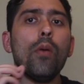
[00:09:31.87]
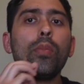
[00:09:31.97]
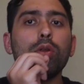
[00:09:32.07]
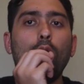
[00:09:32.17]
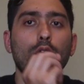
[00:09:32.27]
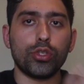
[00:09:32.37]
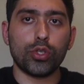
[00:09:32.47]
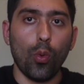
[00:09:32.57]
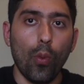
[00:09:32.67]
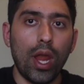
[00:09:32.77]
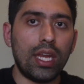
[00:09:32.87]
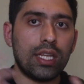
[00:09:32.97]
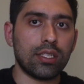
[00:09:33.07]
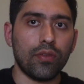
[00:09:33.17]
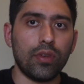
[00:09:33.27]
but also weight
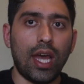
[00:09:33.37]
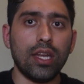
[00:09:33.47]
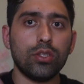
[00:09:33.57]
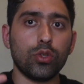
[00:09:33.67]
and stuff like that.